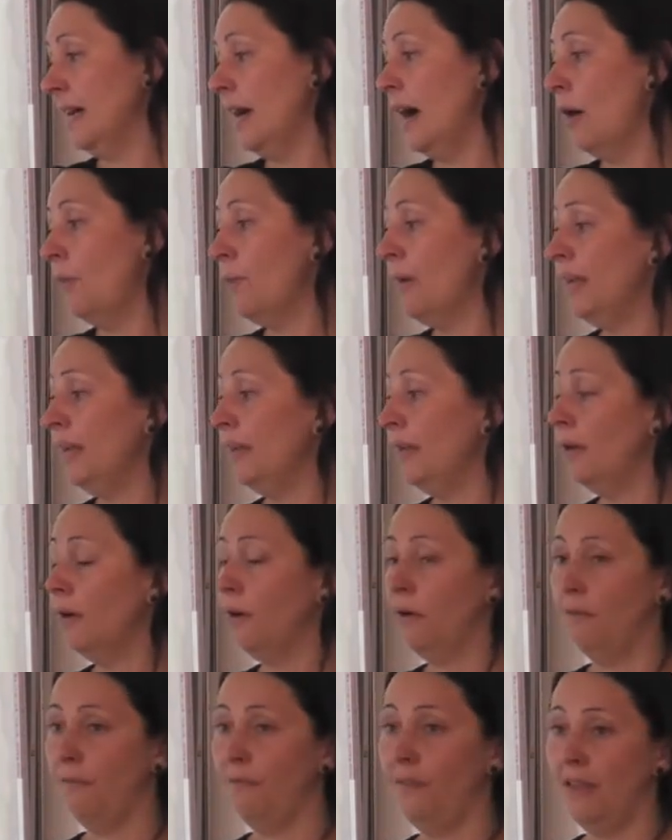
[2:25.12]
how many
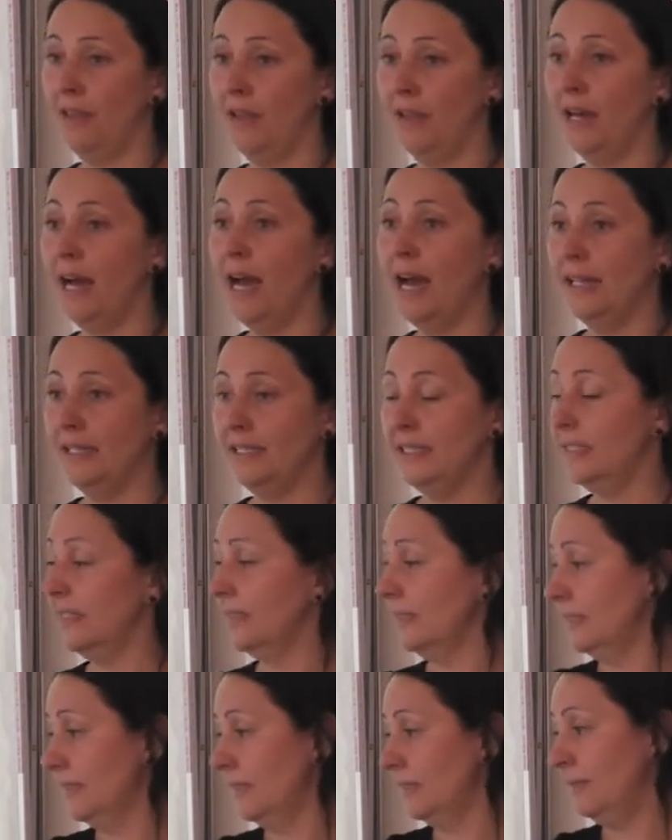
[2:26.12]
of the
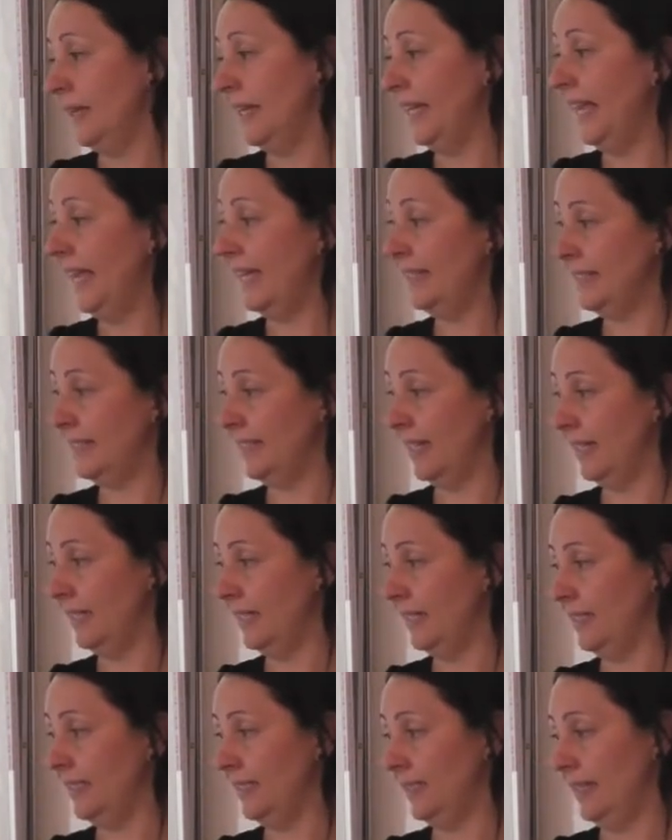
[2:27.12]
articles were case
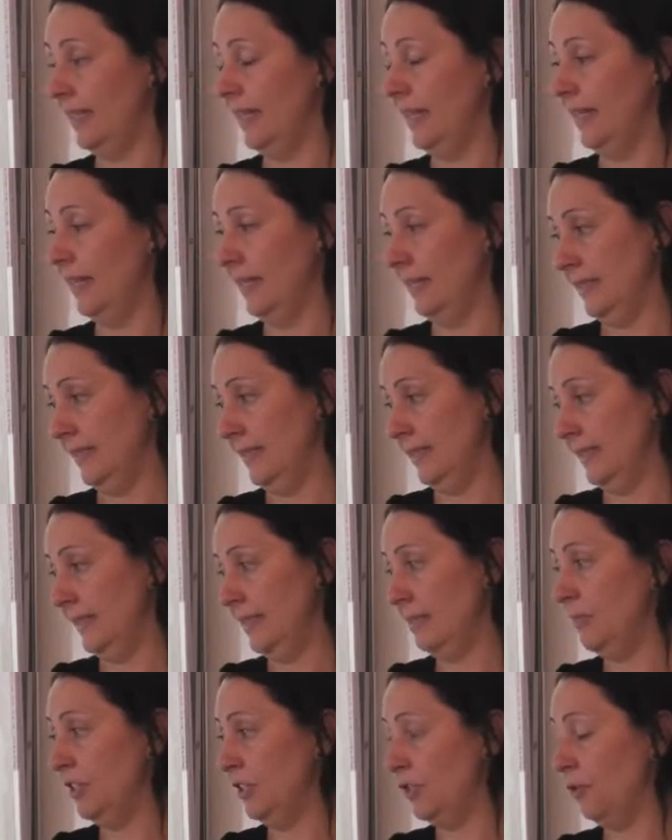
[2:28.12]
studies, and
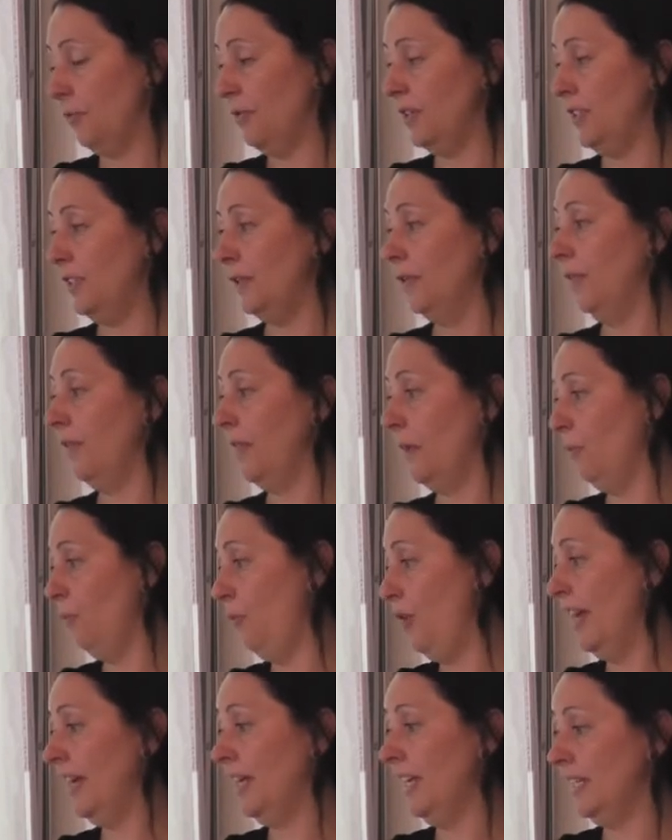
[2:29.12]
the majority of them
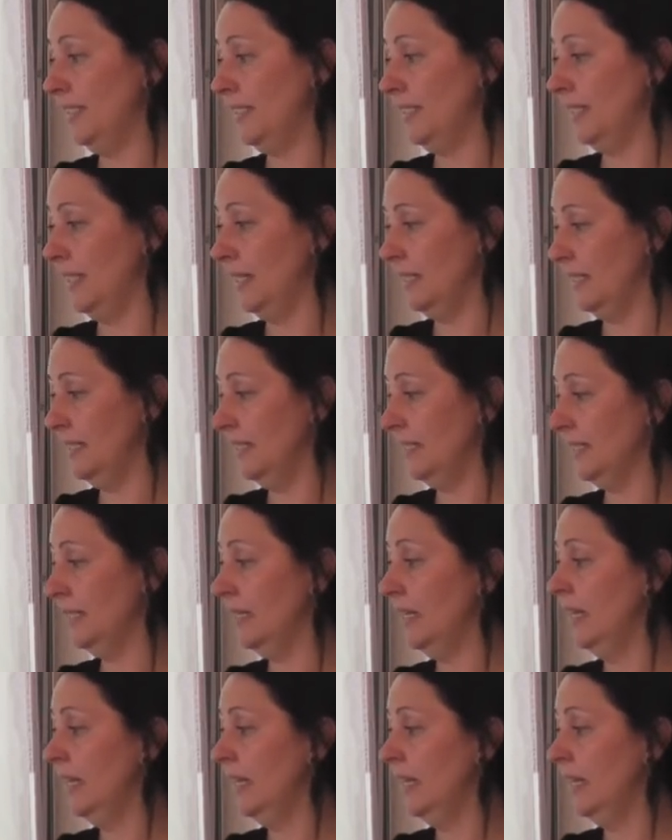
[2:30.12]
were case studies,